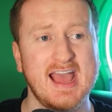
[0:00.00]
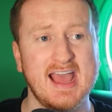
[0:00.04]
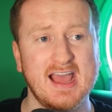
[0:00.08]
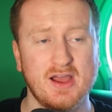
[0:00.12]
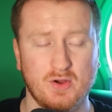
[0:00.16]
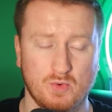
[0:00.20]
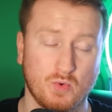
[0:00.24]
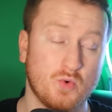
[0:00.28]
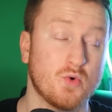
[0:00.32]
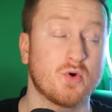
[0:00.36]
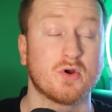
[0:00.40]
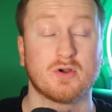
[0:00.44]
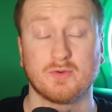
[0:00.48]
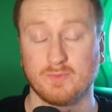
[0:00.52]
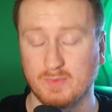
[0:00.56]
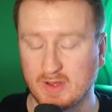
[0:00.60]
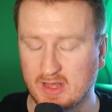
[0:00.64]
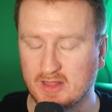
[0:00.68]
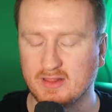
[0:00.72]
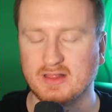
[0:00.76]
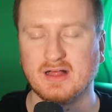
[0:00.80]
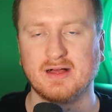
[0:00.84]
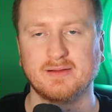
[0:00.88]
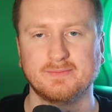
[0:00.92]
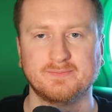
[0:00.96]
Or,
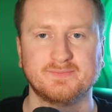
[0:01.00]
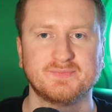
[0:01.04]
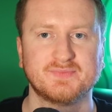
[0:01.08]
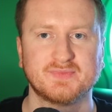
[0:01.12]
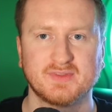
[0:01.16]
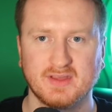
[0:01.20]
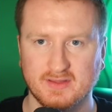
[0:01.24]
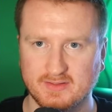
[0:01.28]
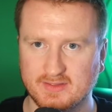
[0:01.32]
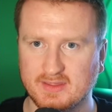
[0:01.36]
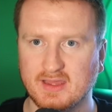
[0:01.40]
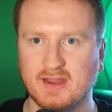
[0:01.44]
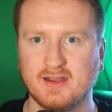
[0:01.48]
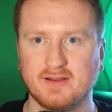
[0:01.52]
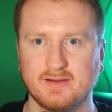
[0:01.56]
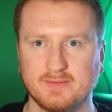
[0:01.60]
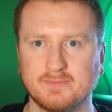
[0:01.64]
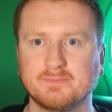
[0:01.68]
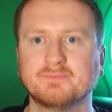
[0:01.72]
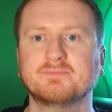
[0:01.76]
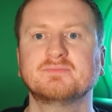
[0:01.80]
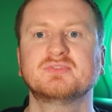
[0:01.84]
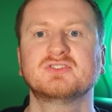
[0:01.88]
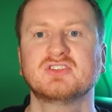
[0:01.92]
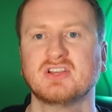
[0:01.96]
well,
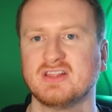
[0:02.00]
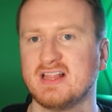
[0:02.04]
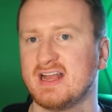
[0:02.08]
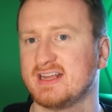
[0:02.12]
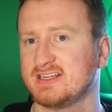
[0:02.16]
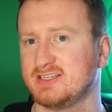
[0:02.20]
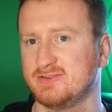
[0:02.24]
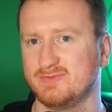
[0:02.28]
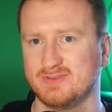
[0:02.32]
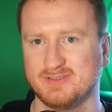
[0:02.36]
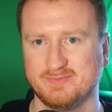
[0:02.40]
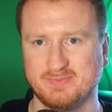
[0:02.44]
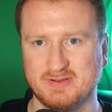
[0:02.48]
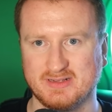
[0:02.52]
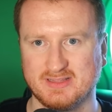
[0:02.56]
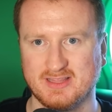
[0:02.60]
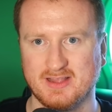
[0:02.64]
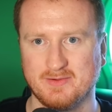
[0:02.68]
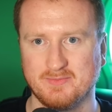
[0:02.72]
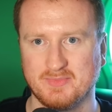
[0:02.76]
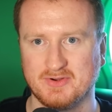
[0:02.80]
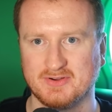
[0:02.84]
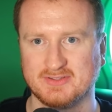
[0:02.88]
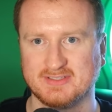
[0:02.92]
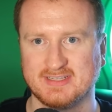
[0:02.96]
their selection was pick
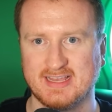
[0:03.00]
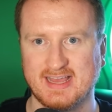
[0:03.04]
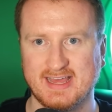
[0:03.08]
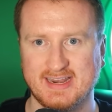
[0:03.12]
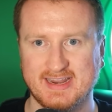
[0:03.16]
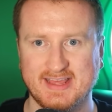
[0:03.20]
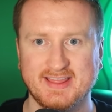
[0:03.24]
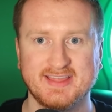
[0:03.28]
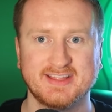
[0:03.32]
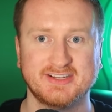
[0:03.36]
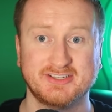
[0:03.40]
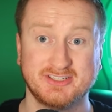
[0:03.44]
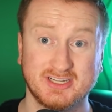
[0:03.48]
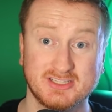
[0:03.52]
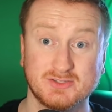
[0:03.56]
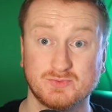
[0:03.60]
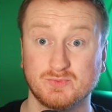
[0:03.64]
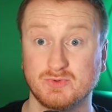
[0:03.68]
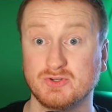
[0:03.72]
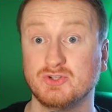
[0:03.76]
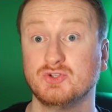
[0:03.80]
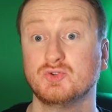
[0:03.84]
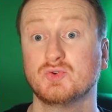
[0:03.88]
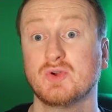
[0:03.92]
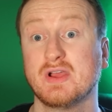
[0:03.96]
number 10. The Jets
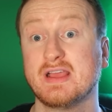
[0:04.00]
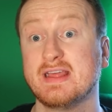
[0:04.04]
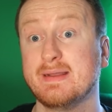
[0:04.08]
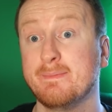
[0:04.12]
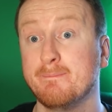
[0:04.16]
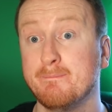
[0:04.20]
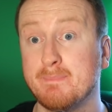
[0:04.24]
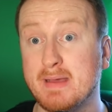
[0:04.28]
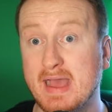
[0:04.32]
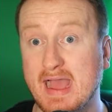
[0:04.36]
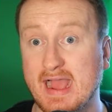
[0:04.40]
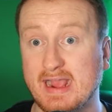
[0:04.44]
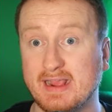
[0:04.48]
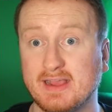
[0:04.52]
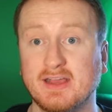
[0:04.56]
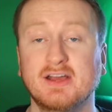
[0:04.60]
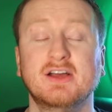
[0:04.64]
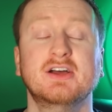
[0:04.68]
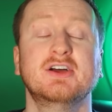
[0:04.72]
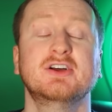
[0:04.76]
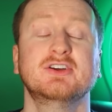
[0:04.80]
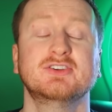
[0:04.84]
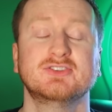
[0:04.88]
would trade back.